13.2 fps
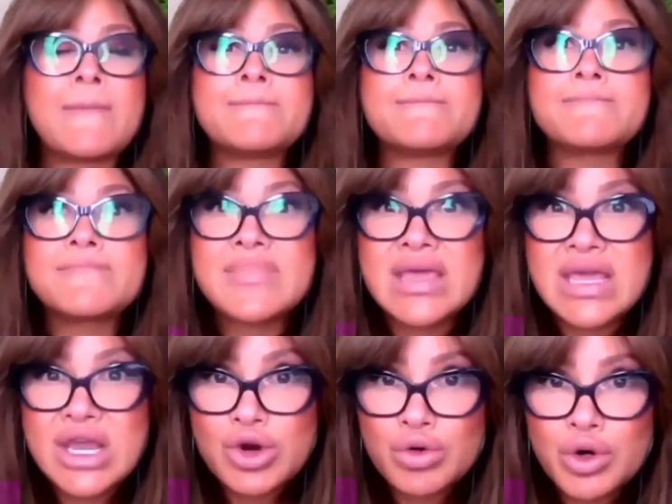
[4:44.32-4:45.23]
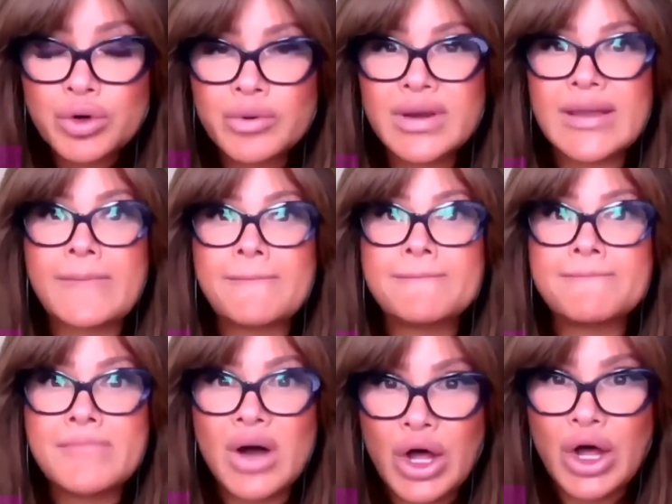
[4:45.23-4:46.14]
mirroring
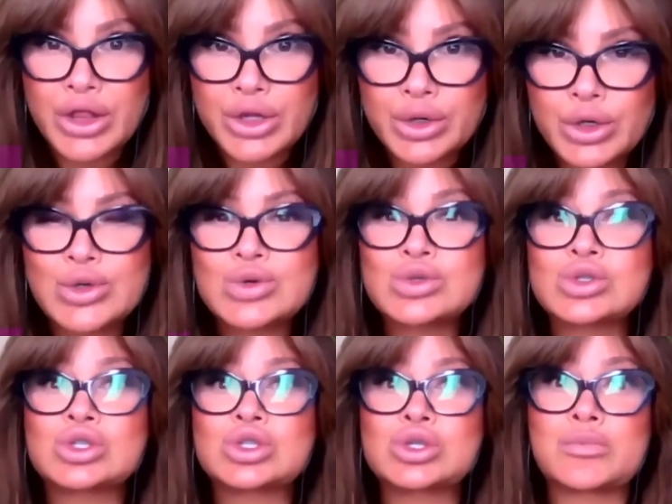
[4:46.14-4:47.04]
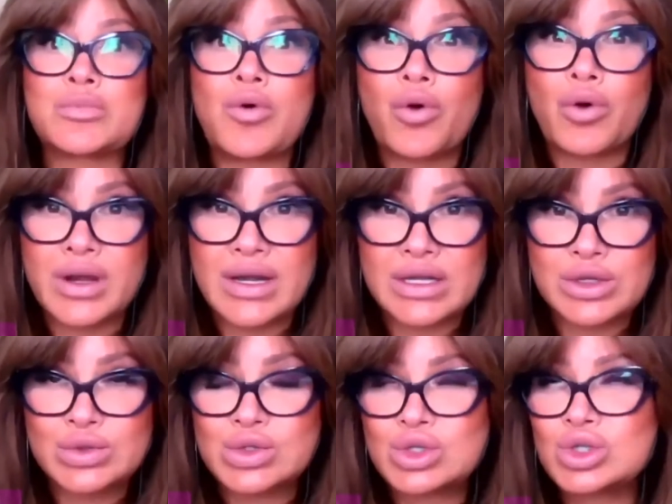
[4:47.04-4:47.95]
mother who supported
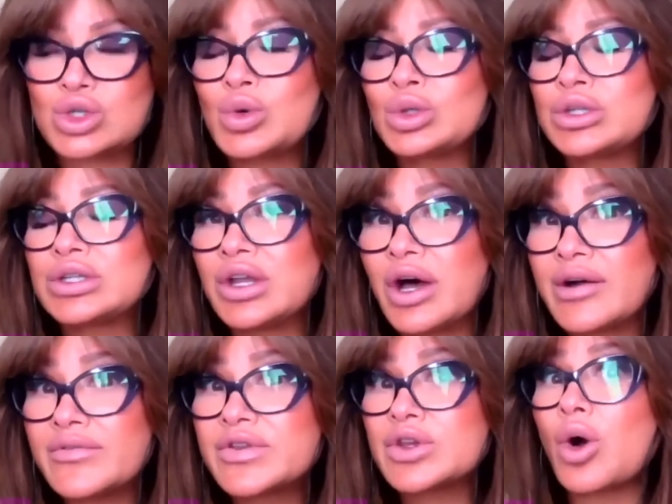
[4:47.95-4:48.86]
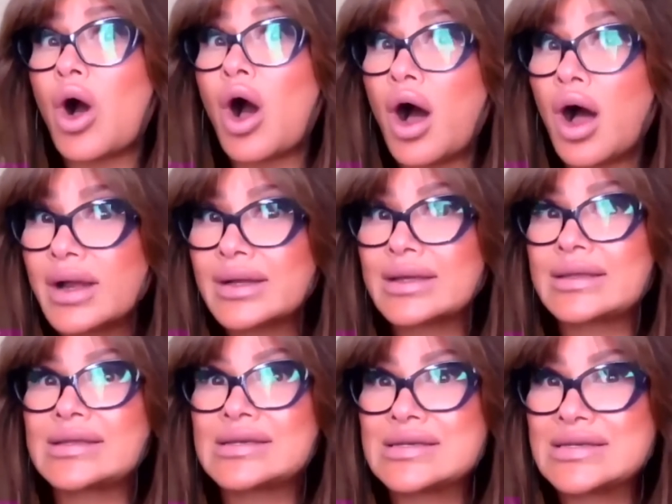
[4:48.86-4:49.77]
you, who loved you
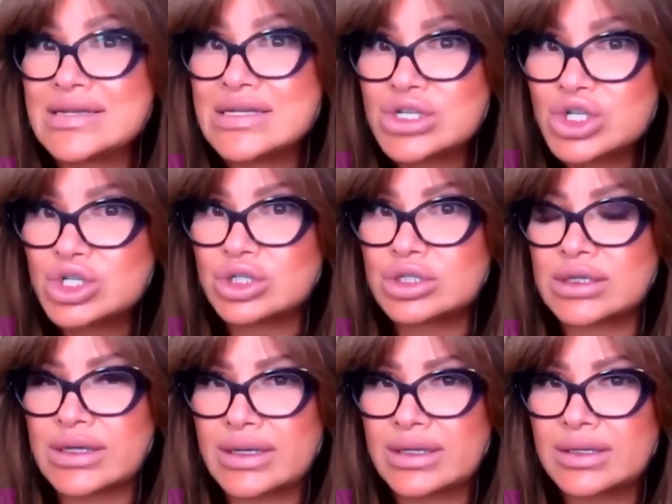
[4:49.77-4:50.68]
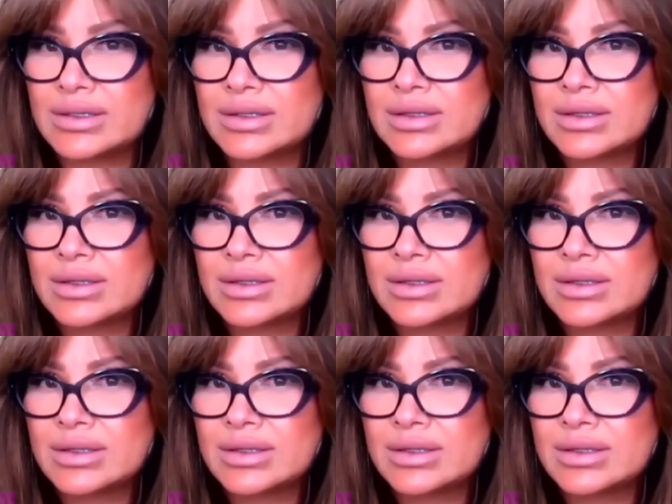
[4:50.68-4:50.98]
unconditionally,